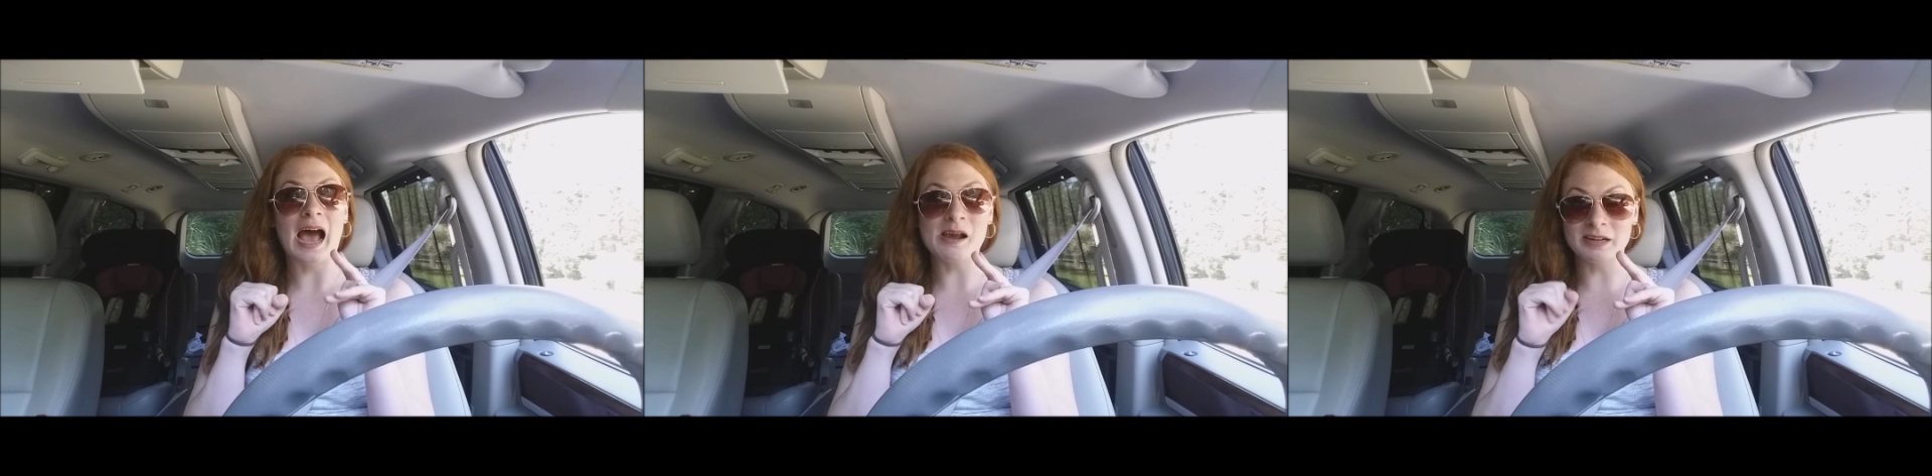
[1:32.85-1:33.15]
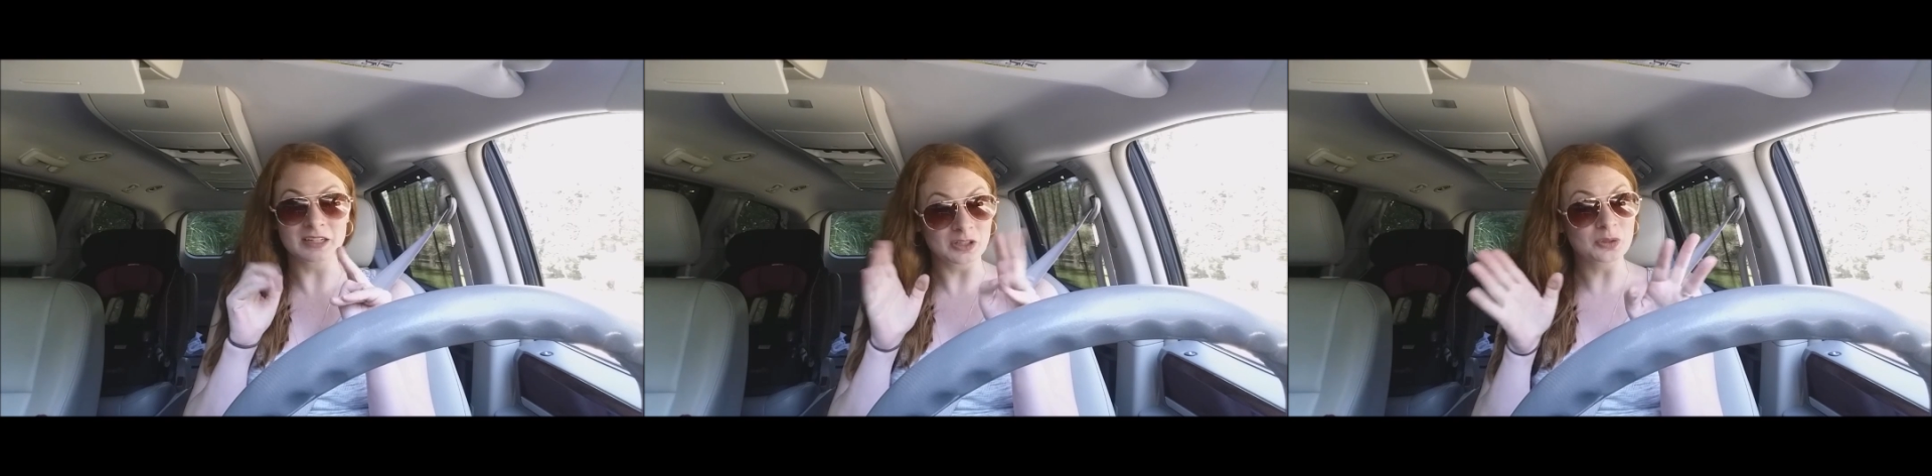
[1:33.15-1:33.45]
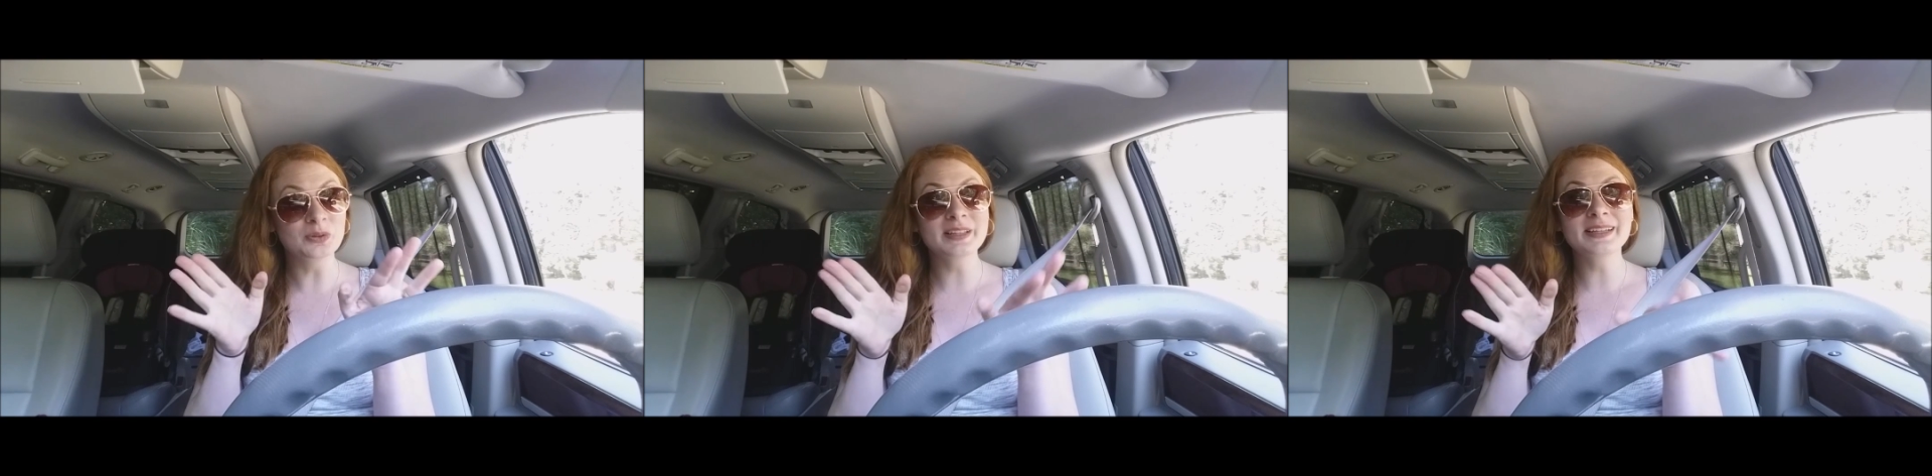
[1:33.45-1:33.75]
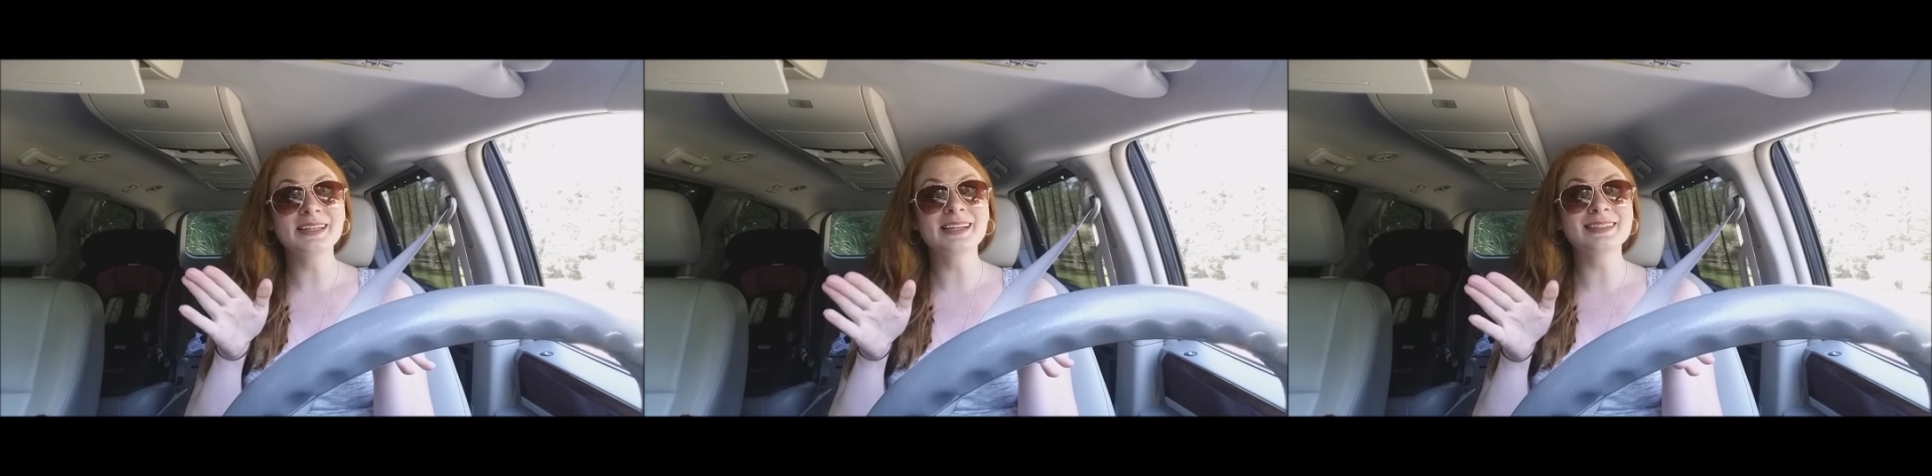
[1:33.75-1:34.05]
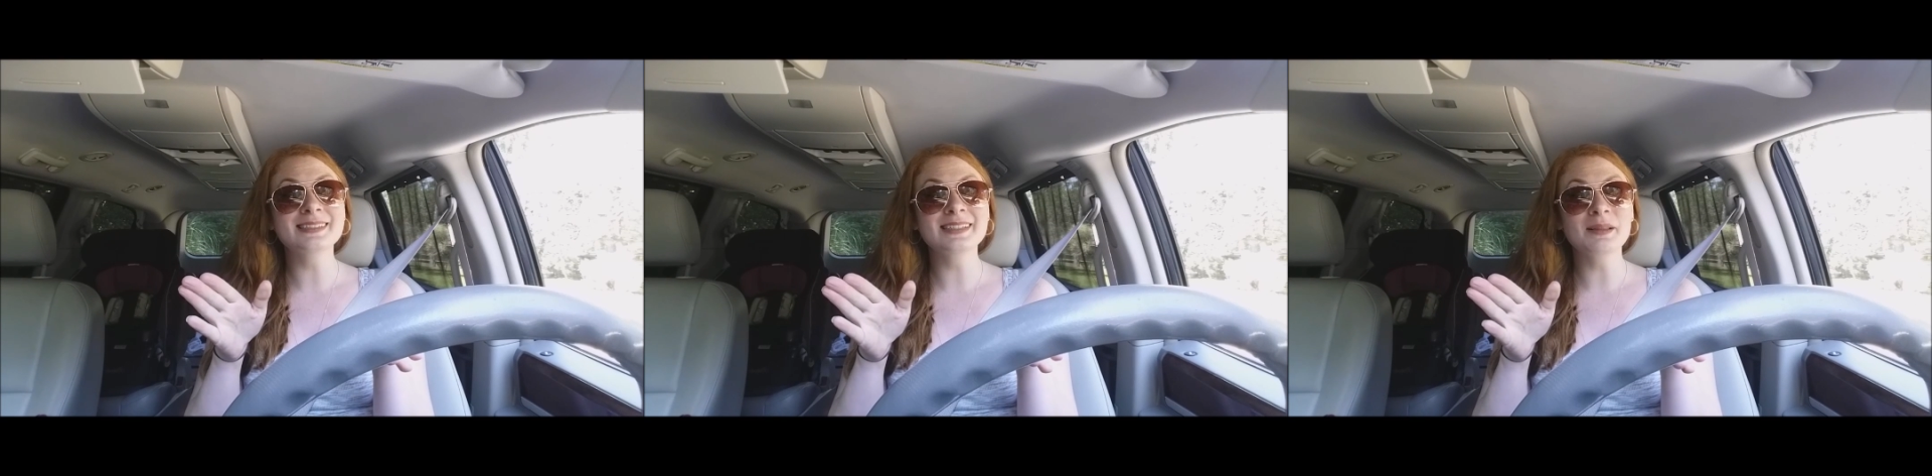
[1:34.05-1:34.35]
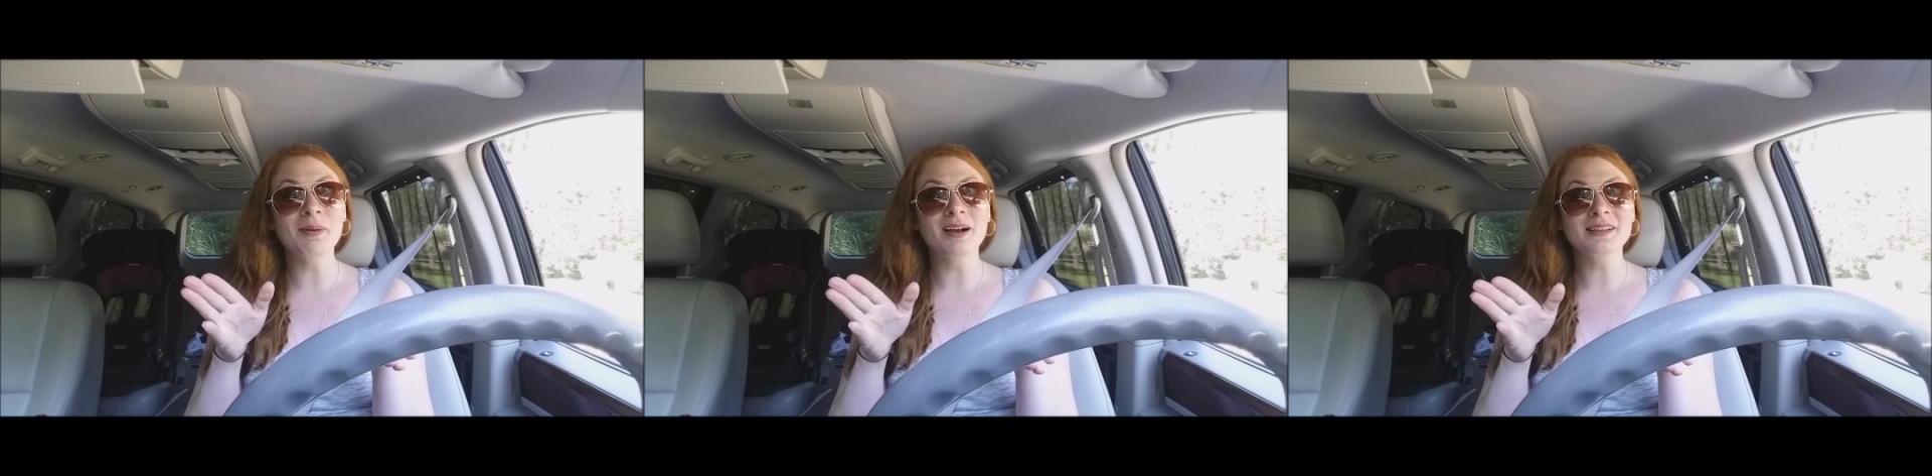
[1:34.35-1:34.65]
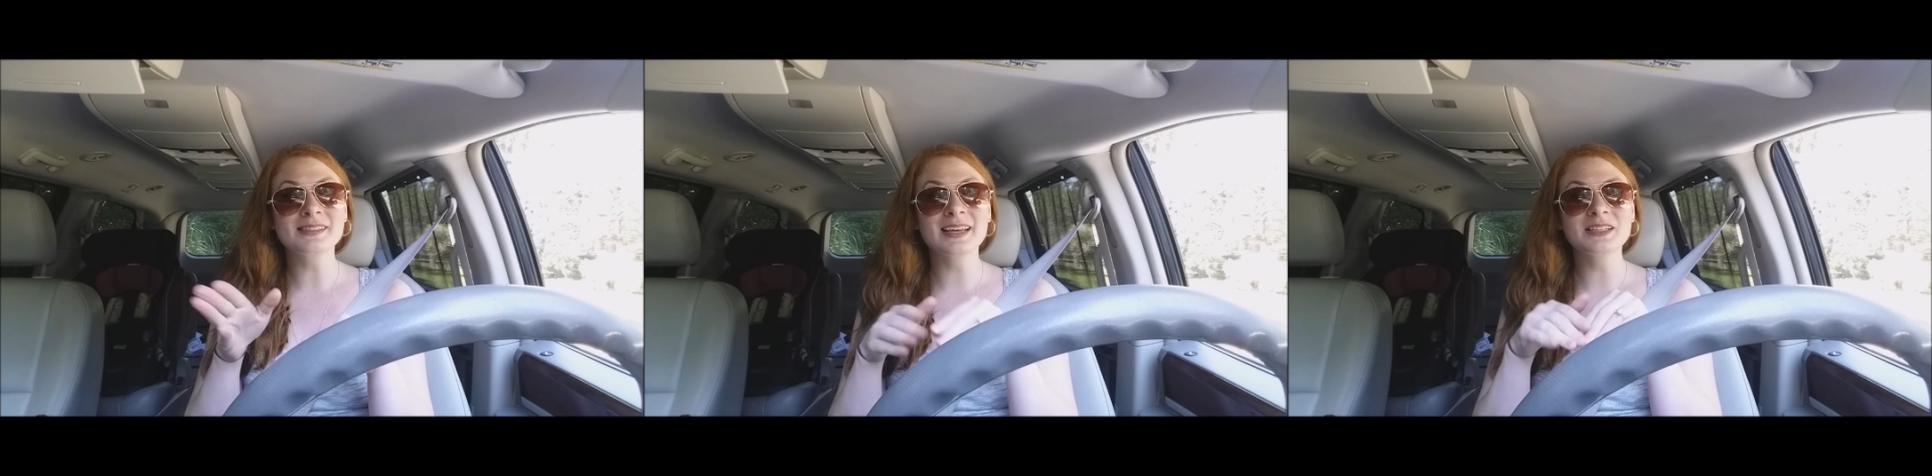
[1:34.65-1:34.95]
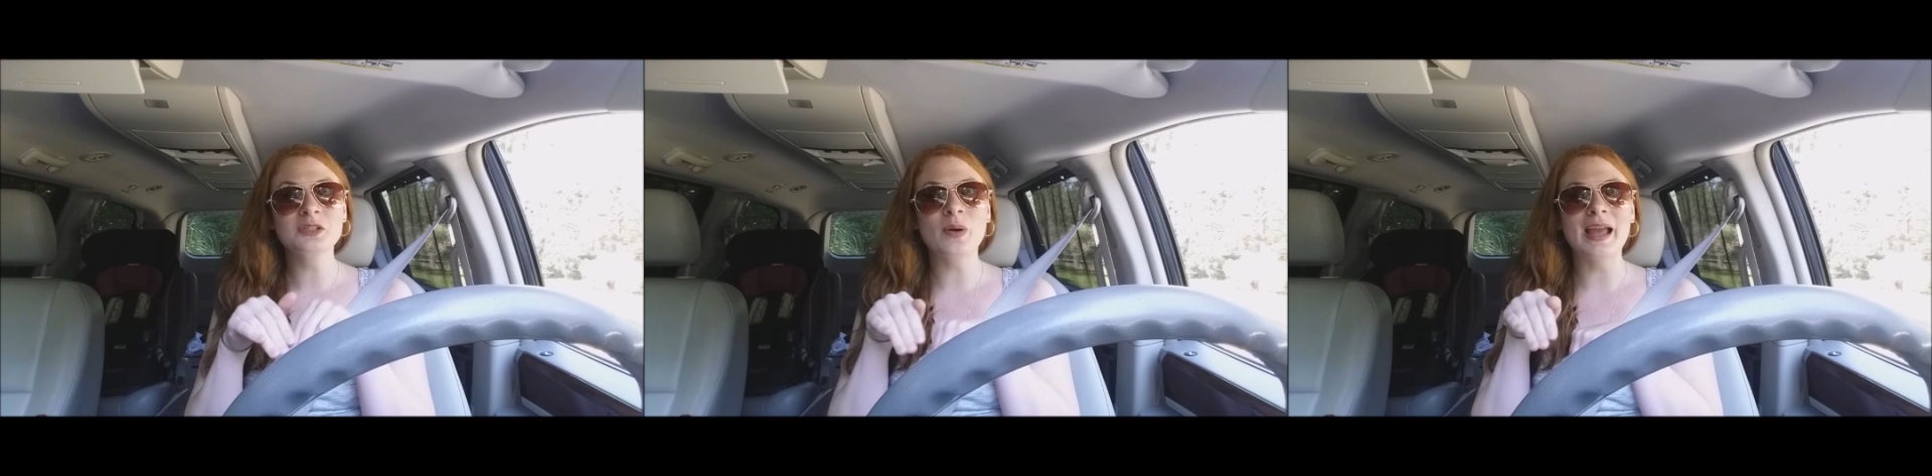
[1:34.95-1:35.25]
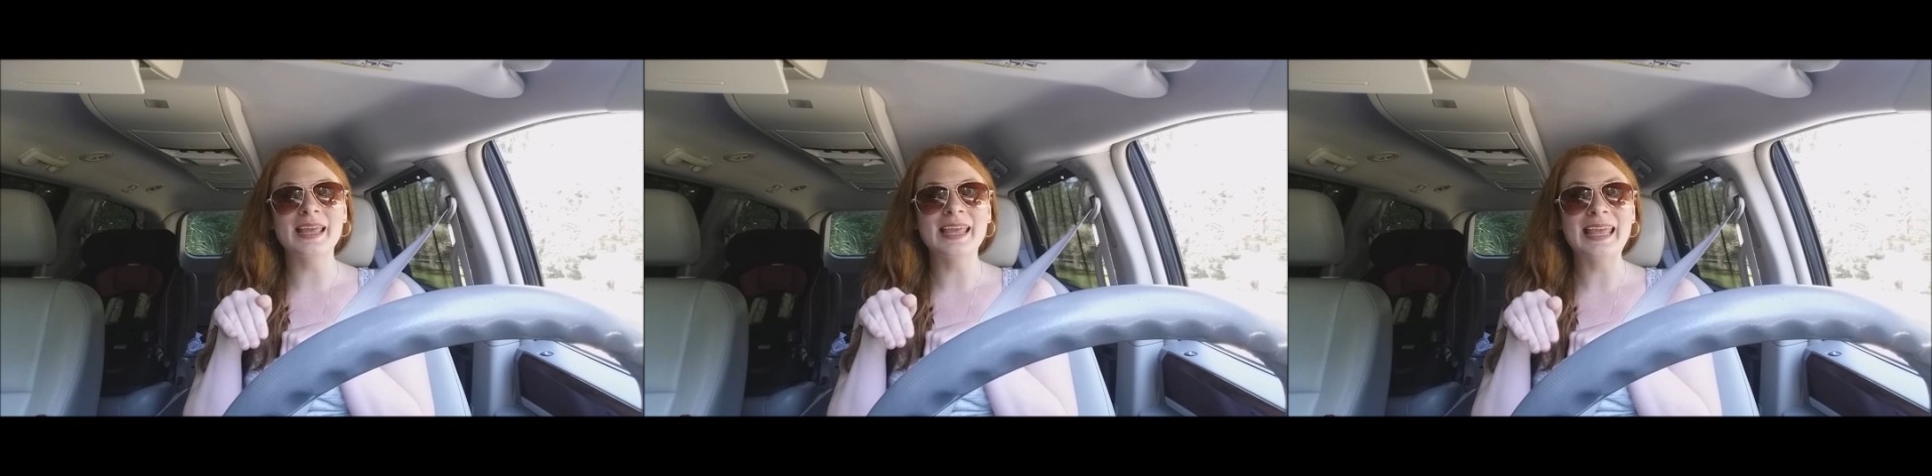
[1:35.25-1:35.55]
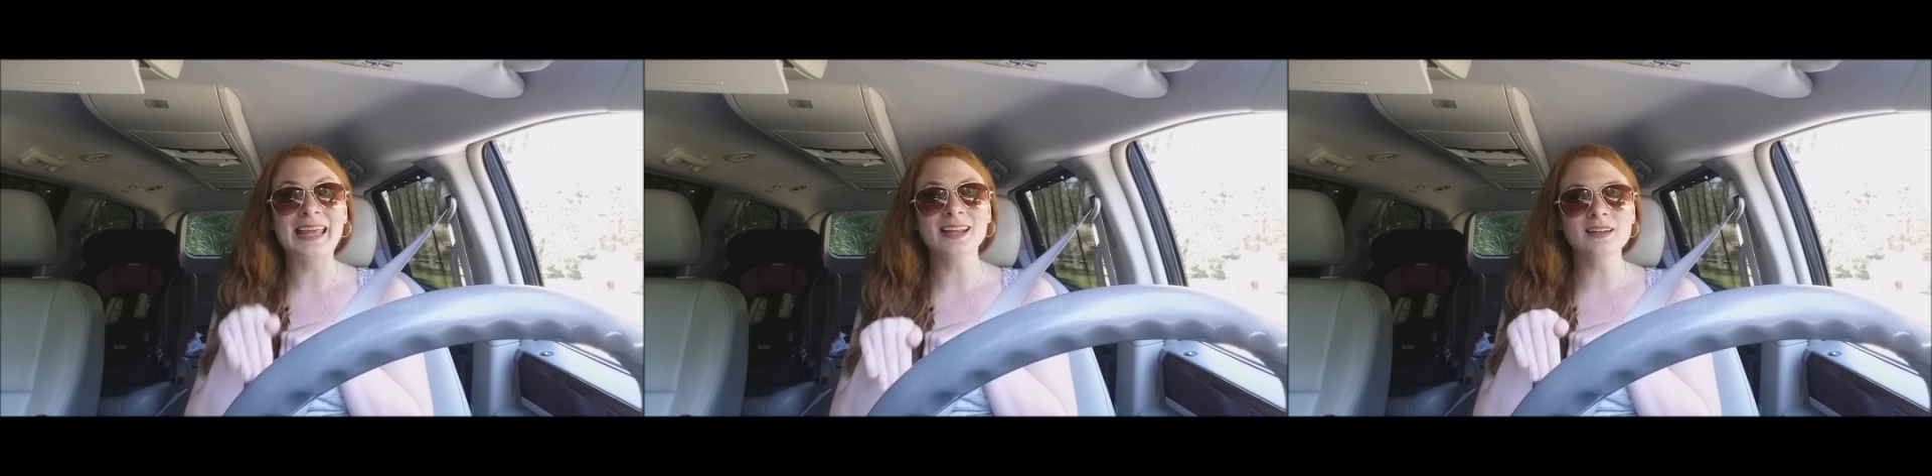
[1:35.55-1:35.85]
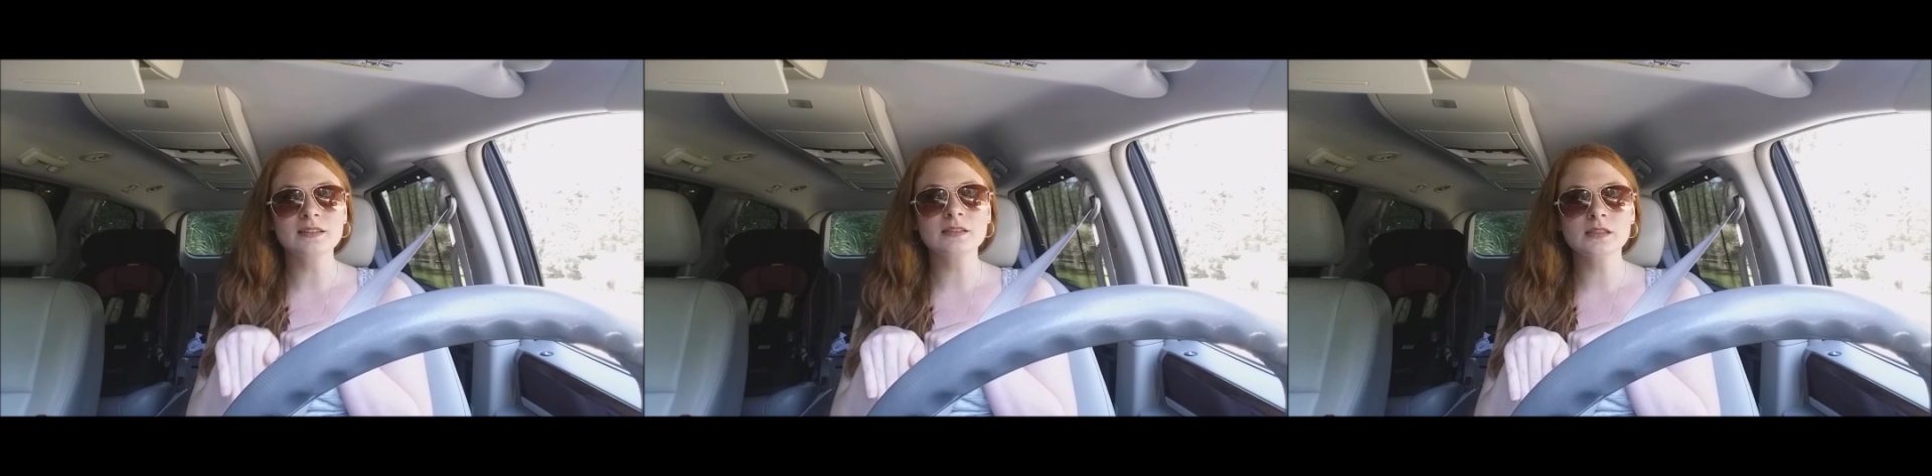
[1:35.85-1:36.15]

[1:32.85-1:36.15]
I knew that he didn't see the box yet, so I hid it